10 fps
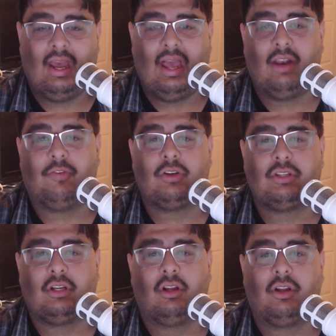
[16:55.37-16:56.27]
And if you're
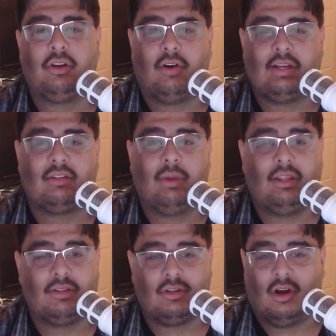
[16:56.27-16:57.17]
still
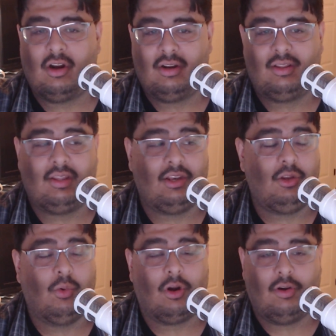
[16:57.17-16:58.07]
underestimating this card, then
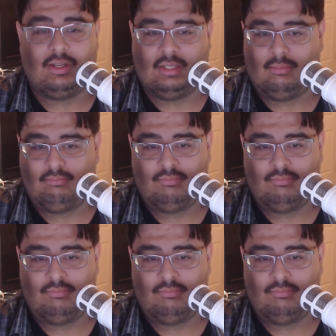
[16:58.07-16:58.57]
you are crazy.